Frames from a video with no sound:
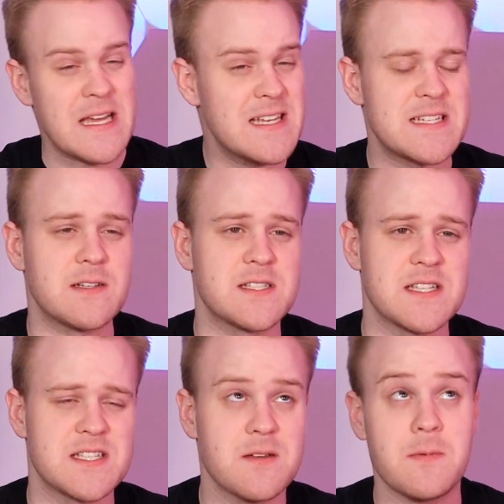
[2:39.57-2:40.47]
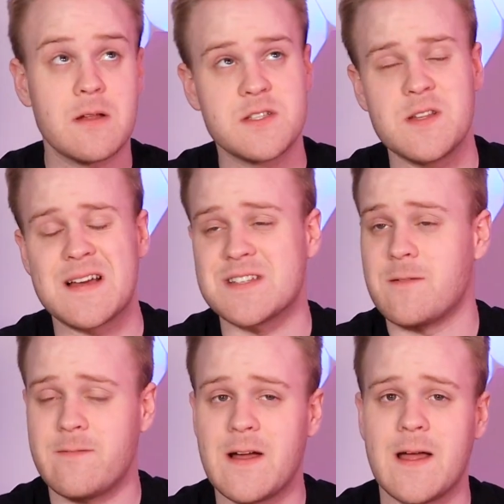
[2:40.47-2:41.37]
Intel since about
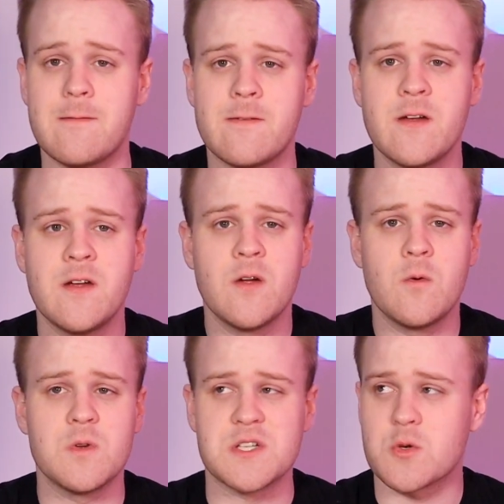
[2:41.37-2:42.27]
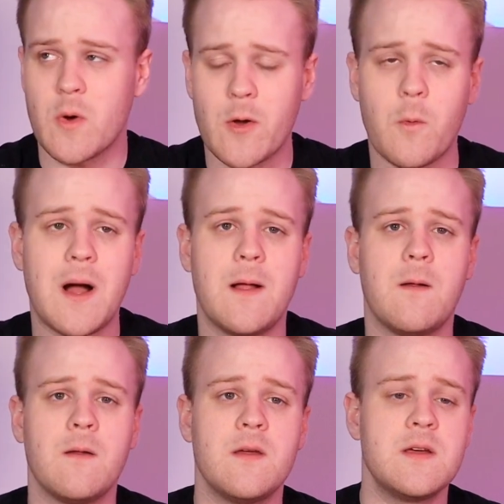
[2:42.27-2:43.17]
2005, which is quite a while.